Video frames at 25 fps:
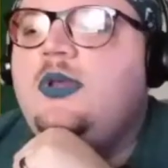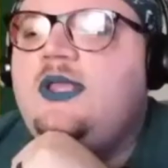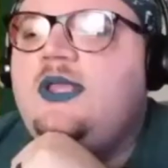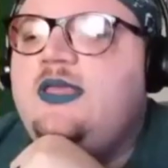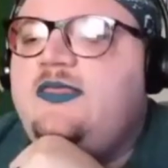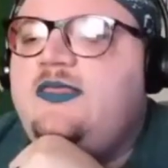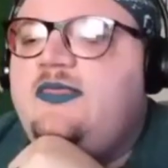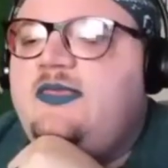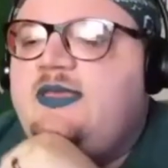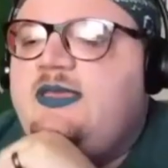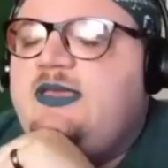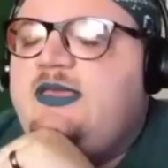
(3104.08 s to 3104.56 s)
I
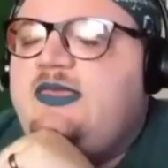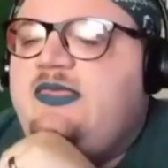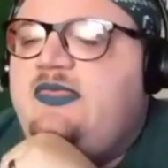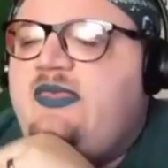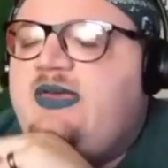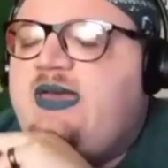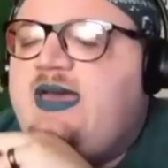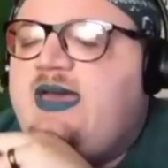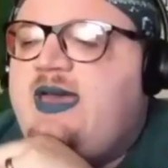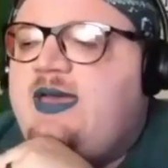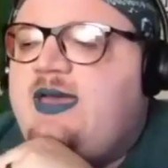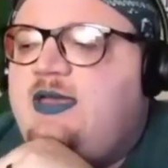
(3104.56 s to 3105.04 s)
think
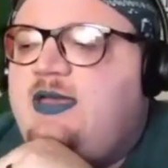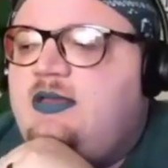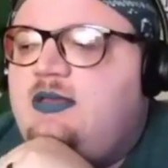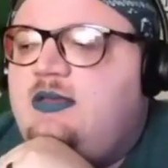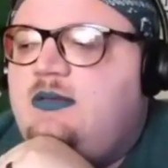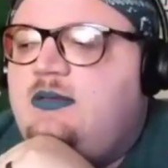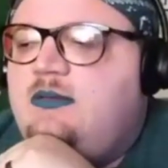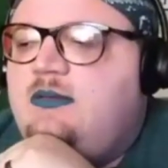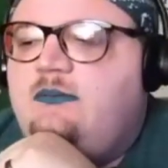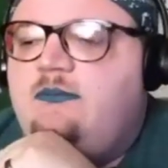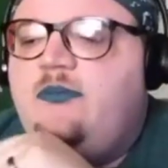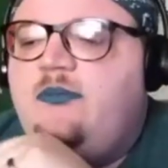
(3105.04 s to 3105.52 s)
that
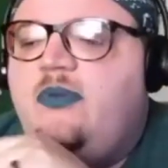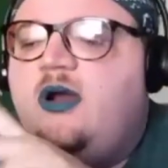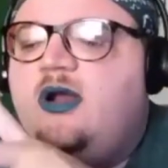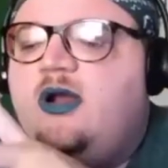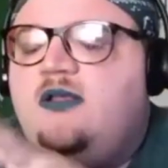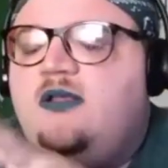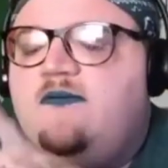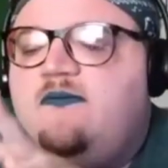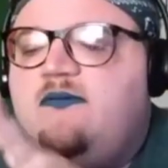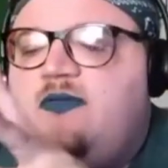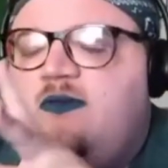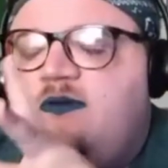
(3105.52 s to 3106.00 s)
part
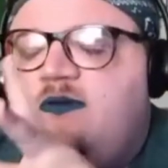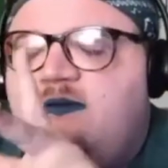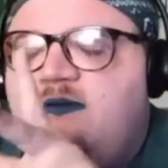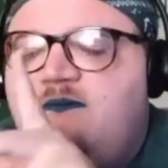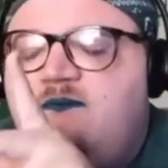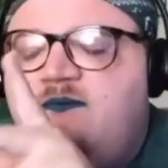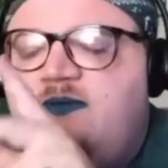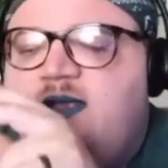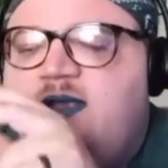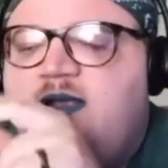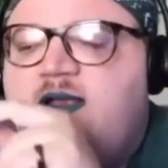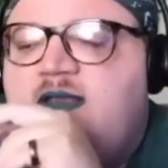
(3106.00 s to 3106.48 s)
of the
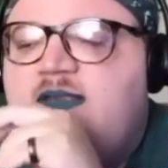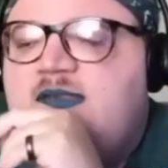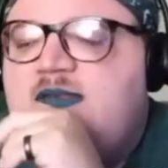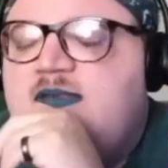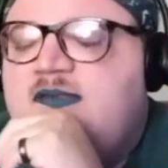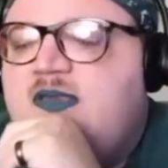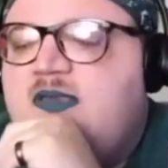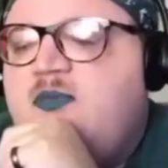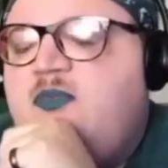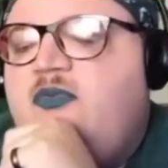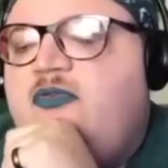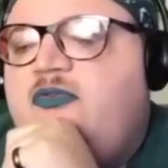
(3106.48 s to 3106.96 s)
various
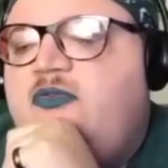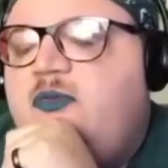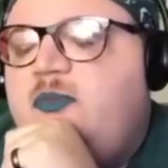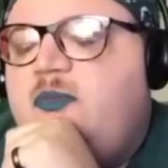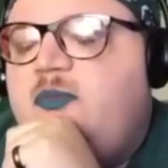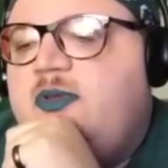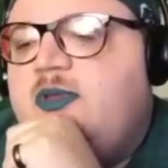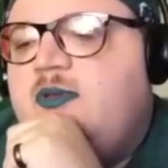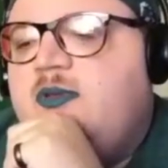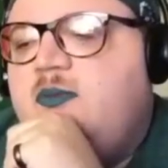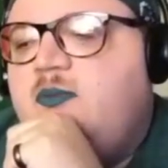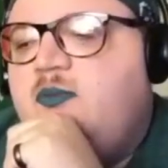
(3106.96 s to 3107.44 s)
examples you
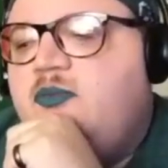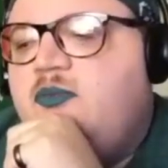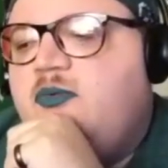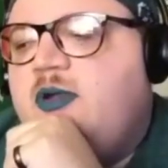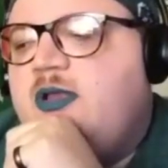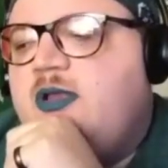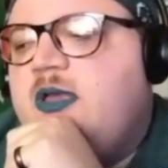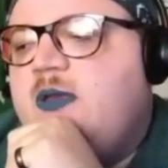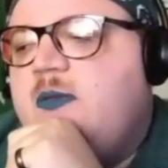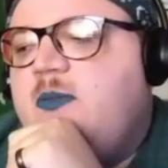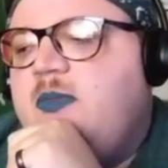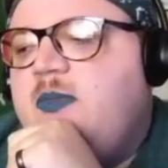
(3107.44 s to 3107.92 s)

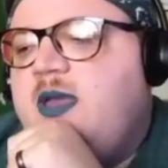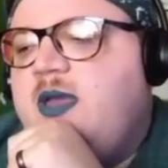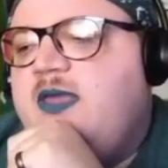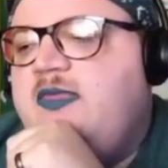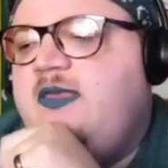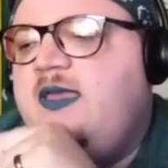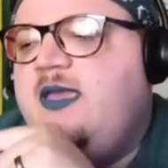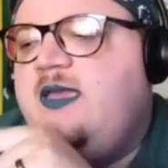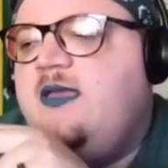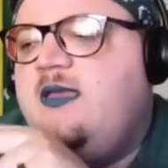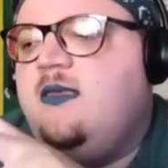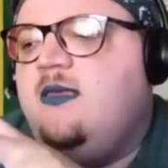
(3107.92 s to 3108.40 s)
brought up, I
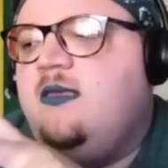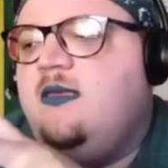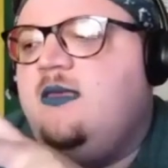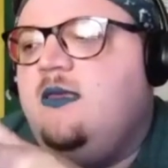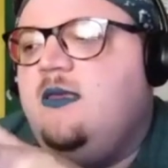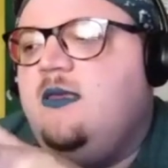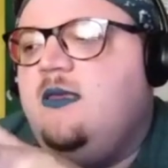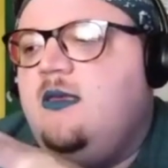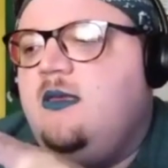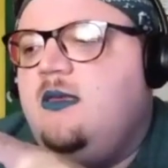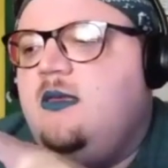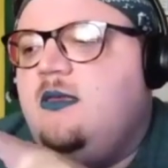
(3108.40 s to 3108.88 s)
think
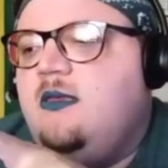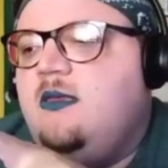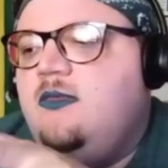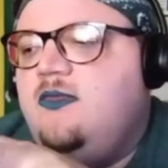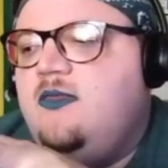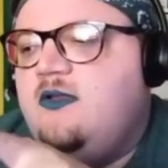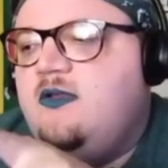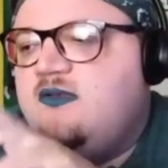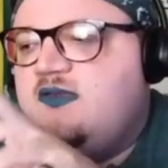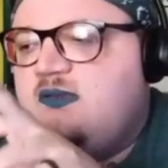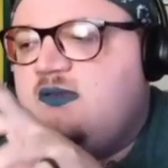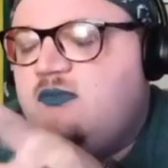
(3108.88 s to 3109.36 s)

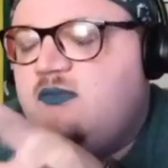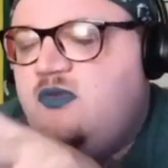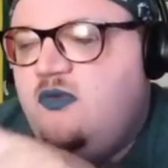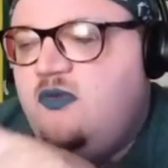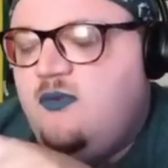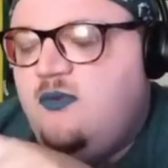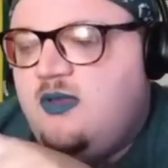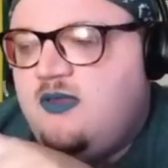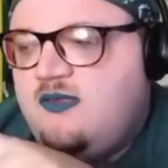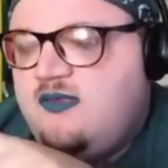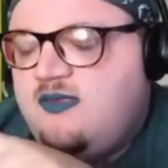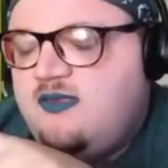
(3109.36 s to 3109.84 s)
there's some
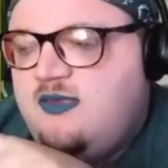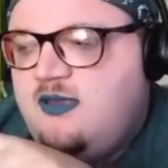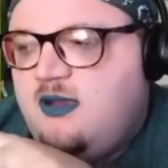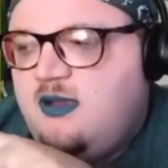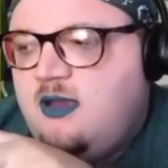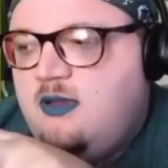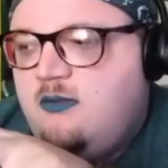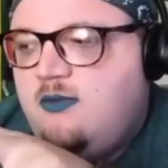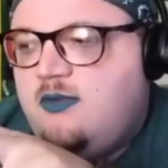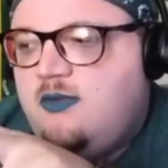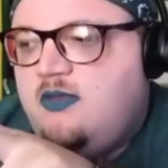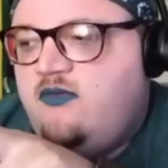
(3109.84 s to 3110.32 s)
nuance there
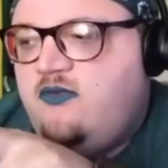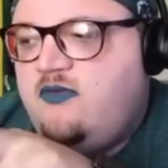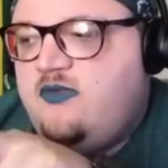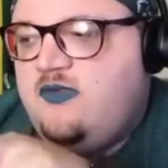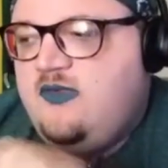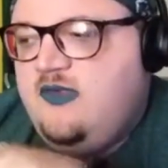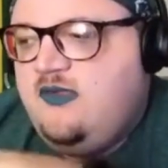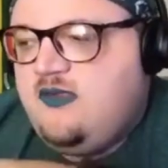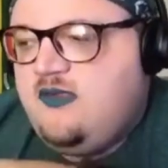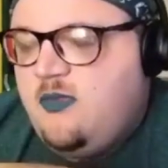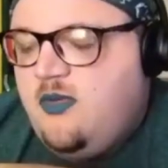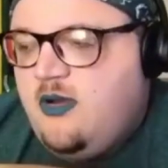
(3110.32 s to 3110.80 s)
I want to just
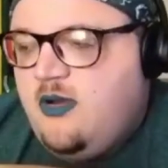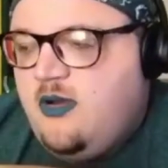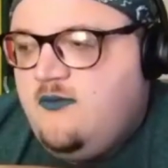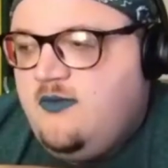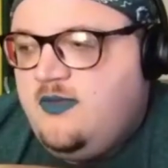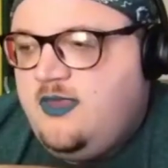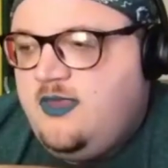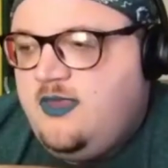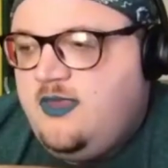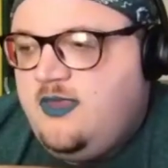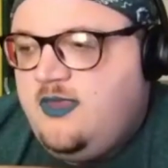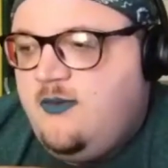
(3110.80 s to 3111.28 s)
tease apart
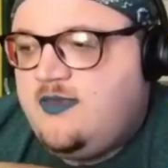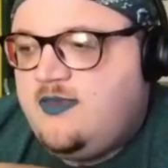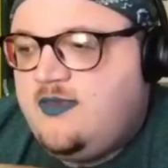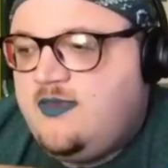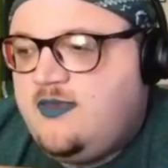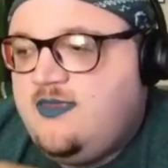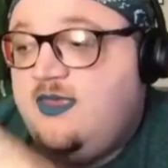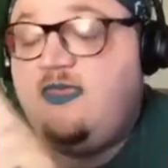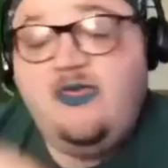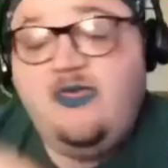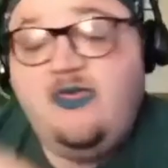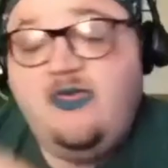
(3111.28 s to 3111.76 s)
really quick
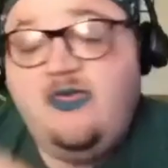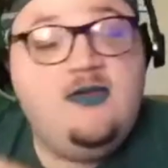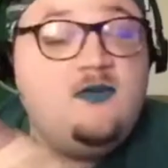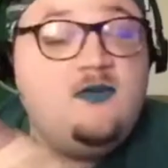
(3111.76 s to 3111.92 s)
that I think